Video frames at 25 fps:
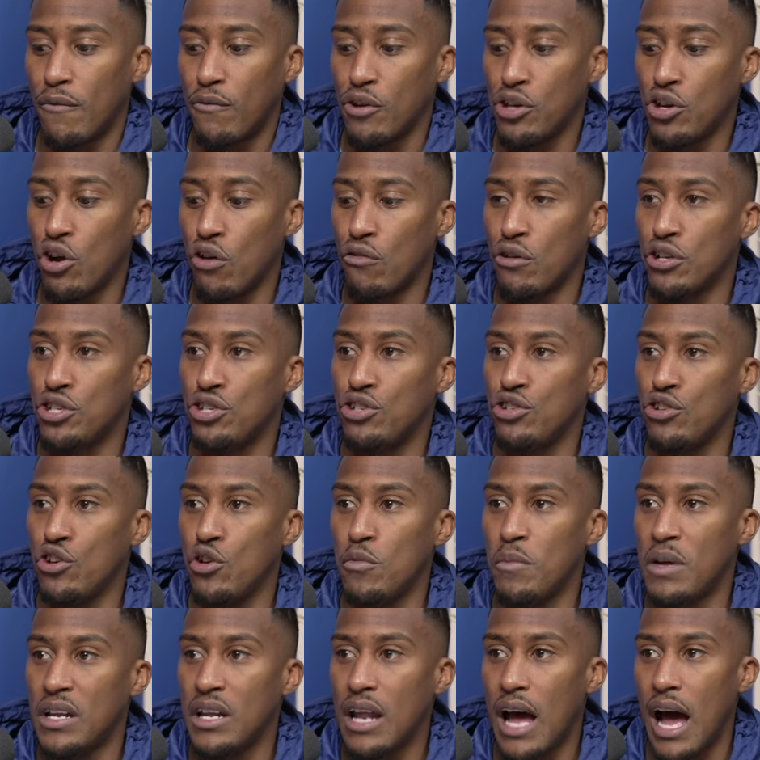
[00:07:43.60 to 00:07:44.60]
other. You're
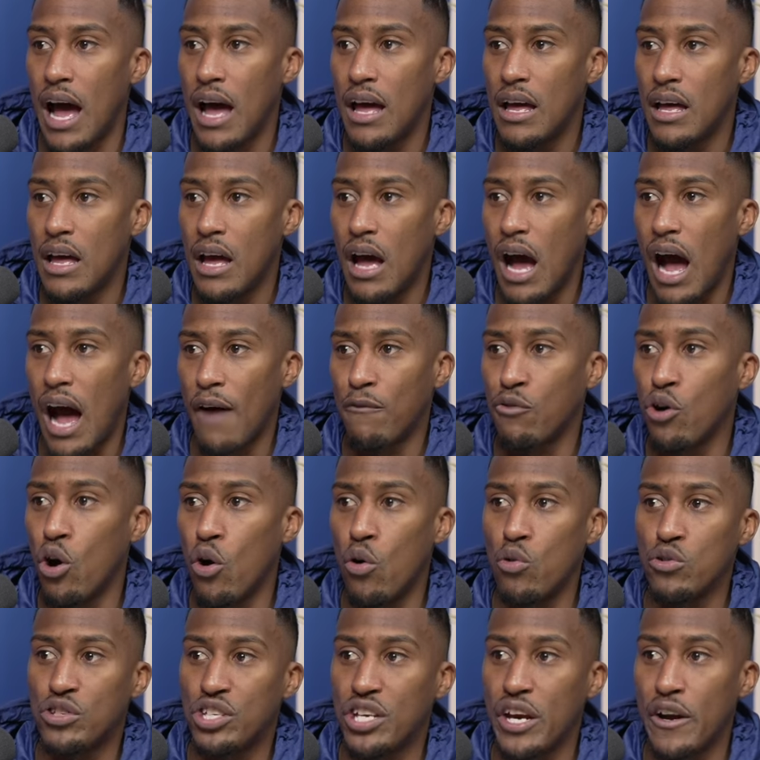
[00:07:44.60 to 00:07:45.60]
assuming that I've
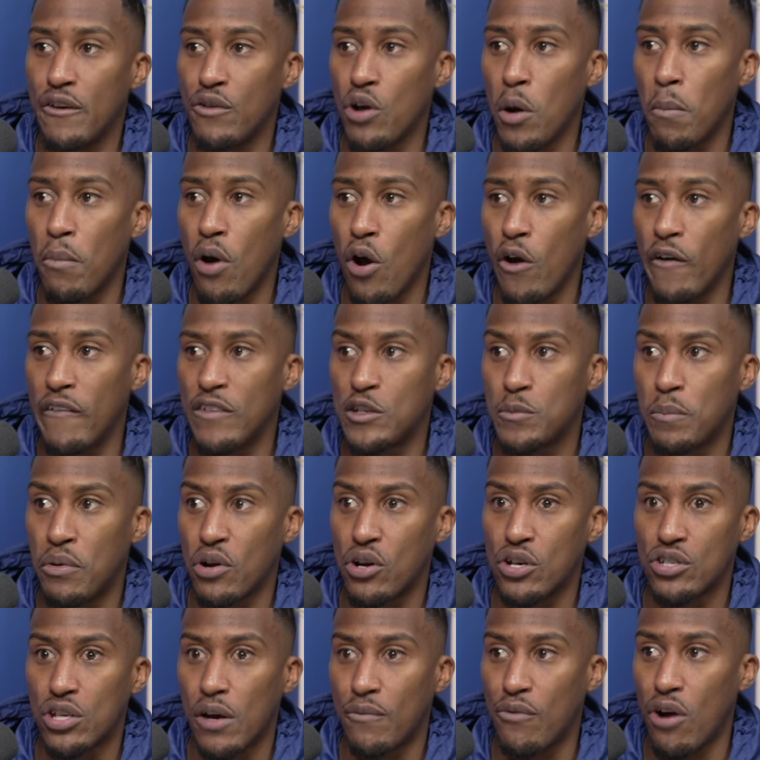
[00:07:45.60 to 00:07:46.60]
got ulterior motives
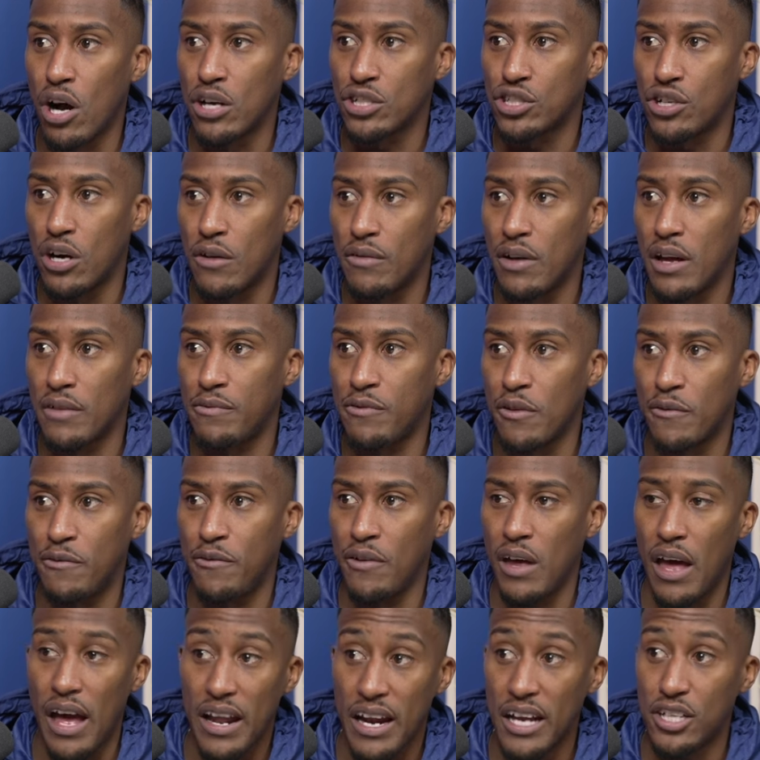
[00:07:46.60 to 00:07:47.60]
because I've asked for
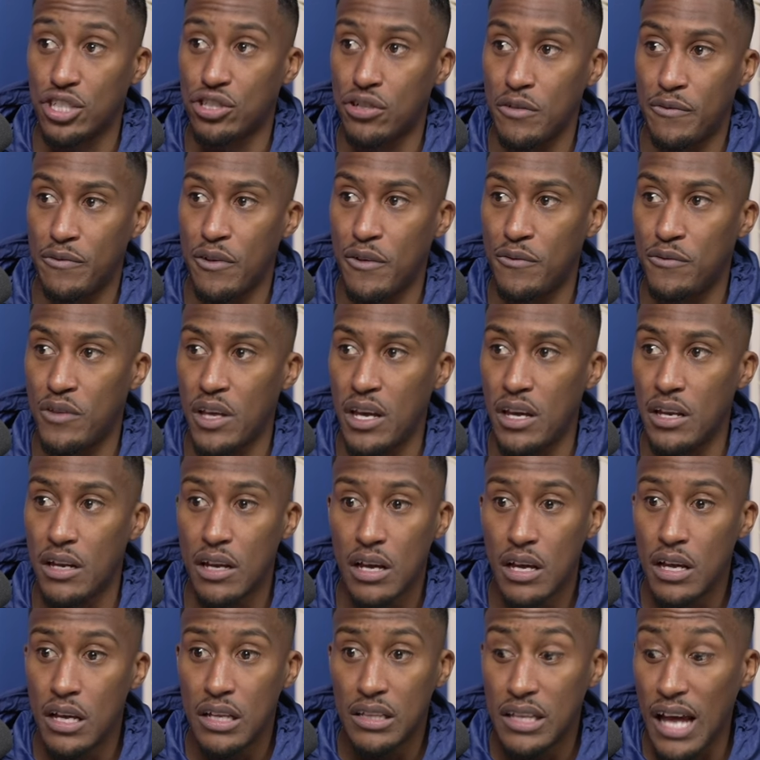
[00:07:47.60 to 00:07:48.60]
an extra 15.
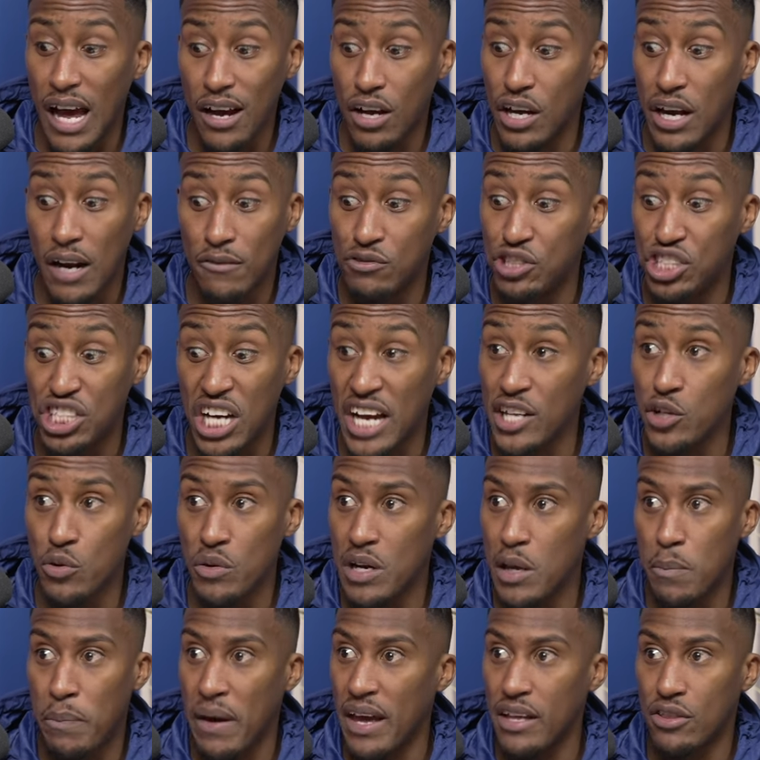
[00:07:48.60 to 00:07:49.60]
That could have
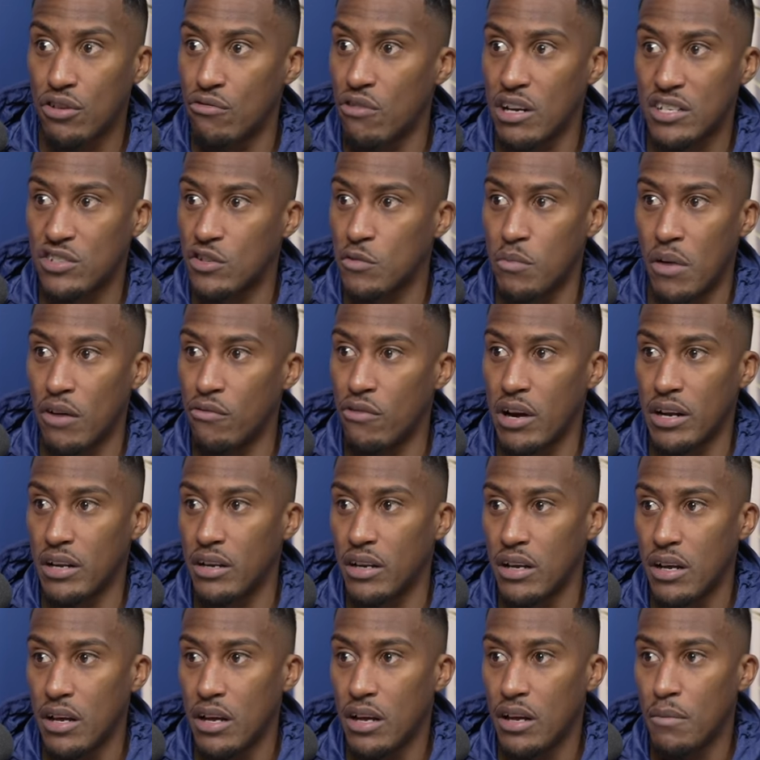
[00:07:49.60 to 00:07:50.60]
genuinely paid the rest of my rent.
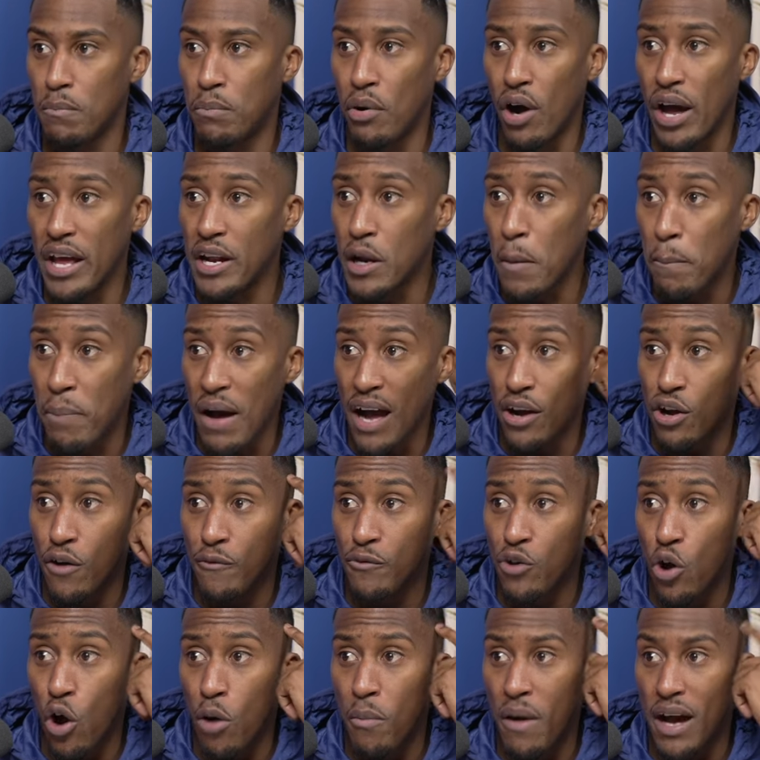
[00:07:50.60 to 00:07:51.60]
But in the back
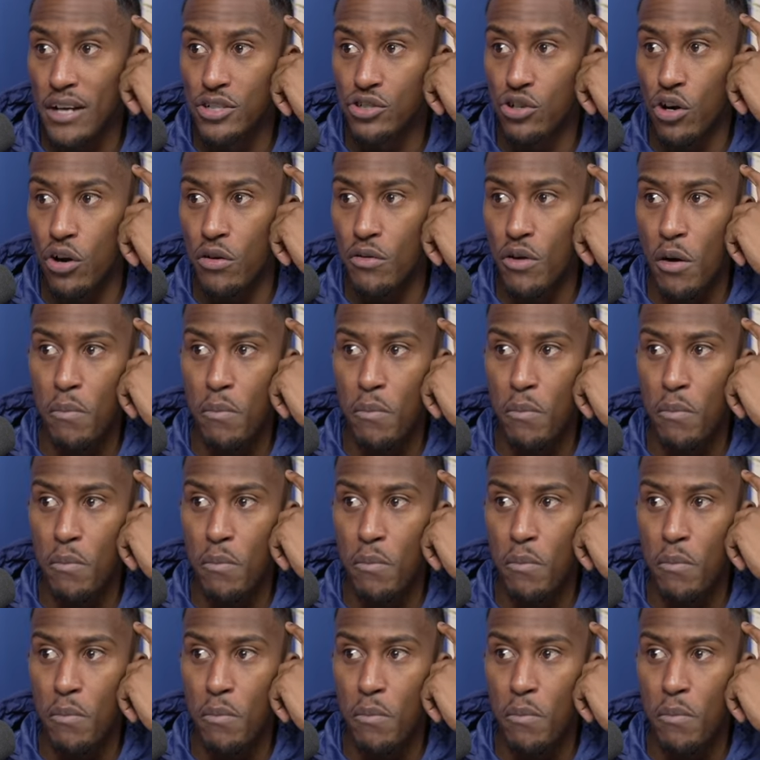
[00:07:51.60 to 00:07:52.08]
of your mind, you're